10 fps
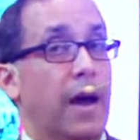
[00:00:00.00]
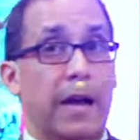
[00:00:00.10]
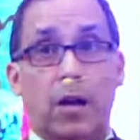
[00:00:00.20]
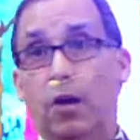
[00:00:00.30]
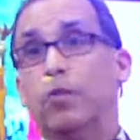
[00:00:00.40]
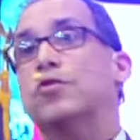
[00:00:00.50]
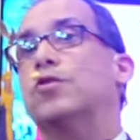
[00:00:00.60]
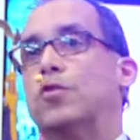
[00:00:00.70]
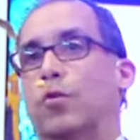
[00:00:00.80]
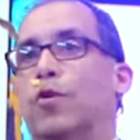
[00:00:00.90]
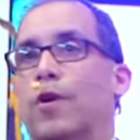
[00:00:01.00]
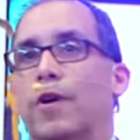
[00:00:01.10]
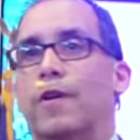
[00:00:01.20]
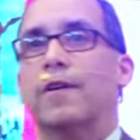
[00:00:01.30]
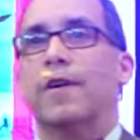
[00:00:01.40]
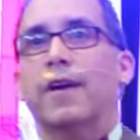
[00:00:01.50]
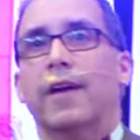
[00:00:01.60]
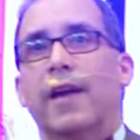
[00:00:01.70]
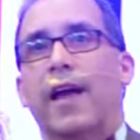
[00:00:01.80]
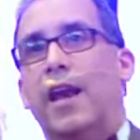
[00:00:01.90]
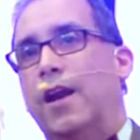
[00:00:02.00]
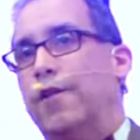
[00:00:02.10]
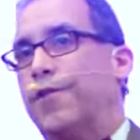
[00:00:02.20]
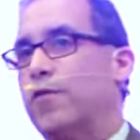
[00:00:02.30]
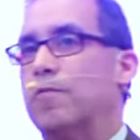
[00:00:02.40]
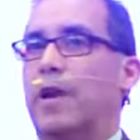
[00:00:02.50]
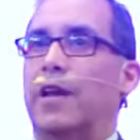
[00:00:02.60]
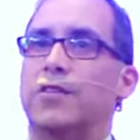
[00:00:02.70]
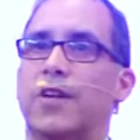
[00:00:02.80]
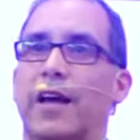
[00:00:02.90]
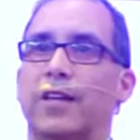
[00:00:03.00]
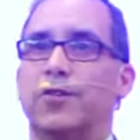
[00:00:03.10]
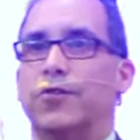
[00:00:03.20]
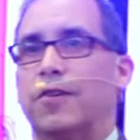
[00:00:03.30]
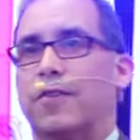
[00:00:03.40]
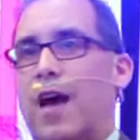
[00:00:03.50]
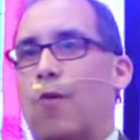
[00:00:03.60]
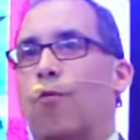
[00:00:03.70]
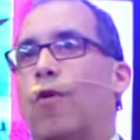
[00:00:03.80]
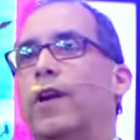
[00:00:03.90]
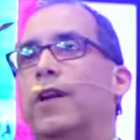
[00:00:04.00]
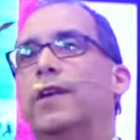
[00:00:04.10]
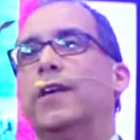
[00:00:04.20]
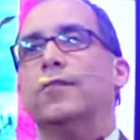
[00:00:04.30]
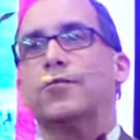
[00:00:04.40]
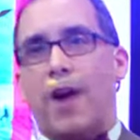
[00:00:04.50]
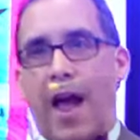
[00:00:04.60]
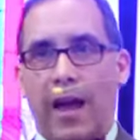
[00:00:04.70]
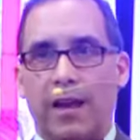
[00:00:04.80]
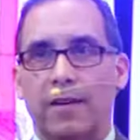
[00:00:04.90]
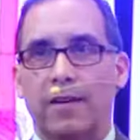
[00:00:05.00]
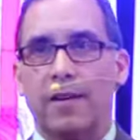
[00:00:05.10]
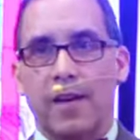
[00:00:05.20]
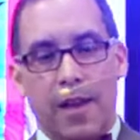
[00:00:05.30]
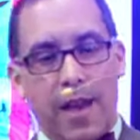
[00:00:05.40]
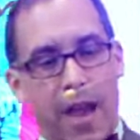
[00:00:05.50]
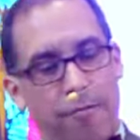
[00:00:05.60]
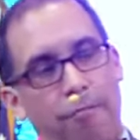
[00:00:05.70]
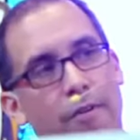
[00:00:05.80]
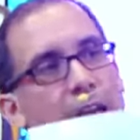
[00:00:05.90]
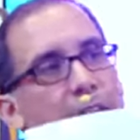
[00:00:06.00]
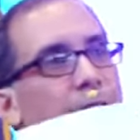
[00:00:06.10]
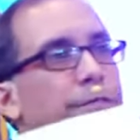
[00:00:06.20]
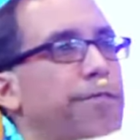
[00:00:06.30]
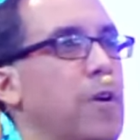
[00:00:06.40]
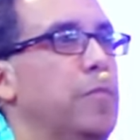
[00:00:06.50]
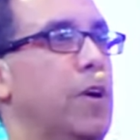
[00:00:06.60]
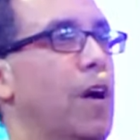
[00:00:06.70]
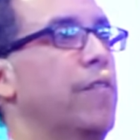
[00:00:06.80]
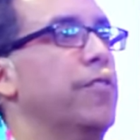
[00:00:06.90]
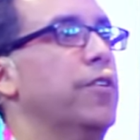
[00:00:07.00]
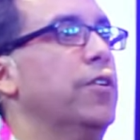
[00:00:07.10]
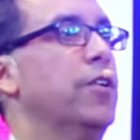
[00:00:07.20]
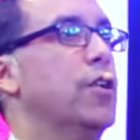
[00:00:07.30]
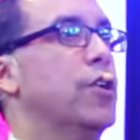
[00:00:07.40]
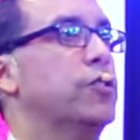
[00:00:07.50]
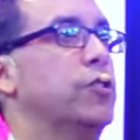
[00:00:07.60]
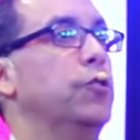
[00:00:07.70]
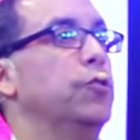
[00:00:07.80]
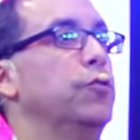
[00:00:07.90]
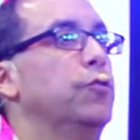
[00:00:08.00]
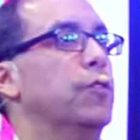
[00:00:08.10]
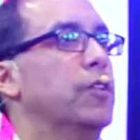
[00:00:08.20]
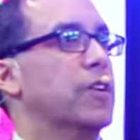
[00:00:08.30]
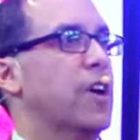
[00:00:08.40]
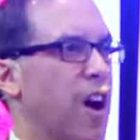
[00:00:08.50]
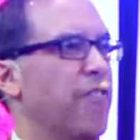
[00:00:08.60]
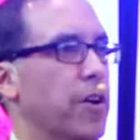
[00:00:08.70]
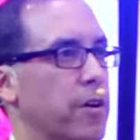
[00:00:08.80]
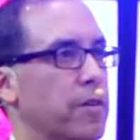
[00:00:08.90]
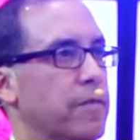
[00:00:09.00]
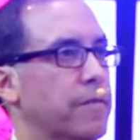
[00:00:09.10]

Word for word: I closed the door, and in a few minutes, I took that one little track and read it from cover to cover.